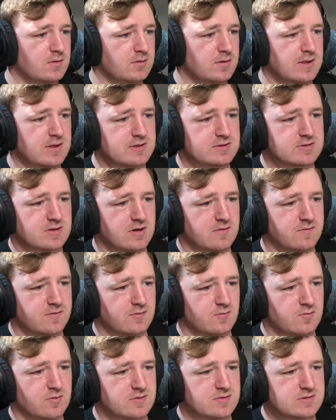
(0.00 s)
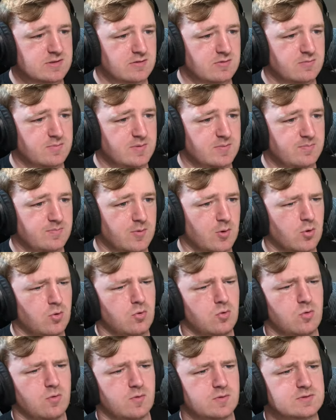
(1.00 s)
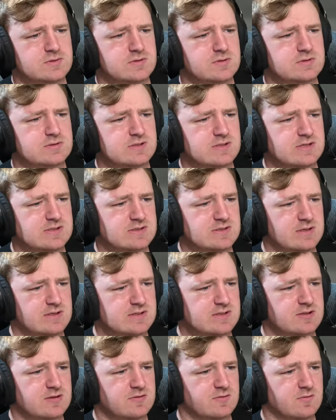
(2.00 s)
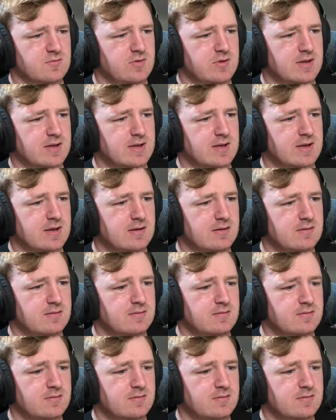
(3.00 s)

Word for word: Wait, try for the Warriors here would be... Oh, jeez. He just threw that guy.